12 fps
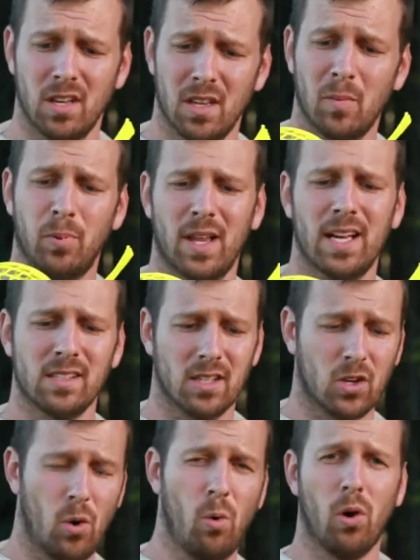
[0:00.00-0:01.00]
the plastic,
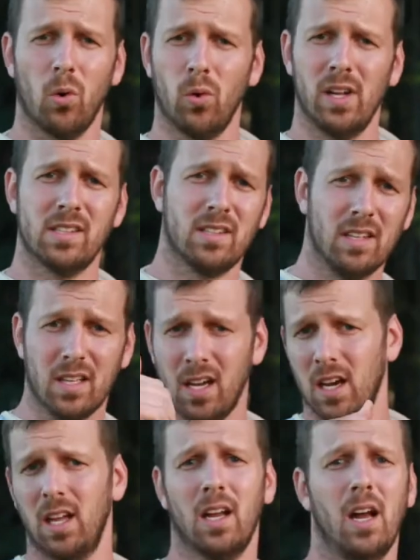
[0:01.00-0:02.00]
or when it's
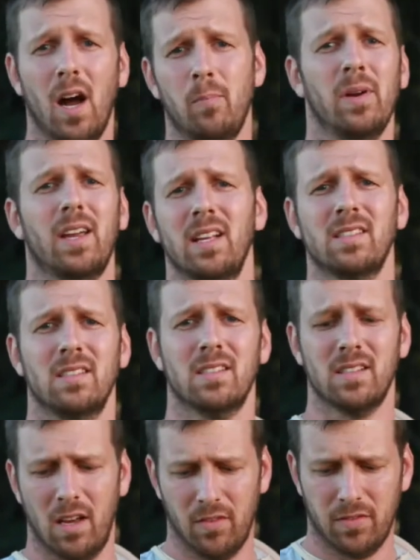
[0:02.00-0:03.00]
cutting up against
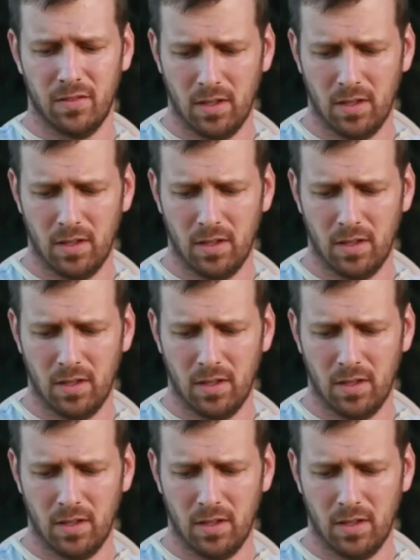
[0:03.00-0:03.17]
itself.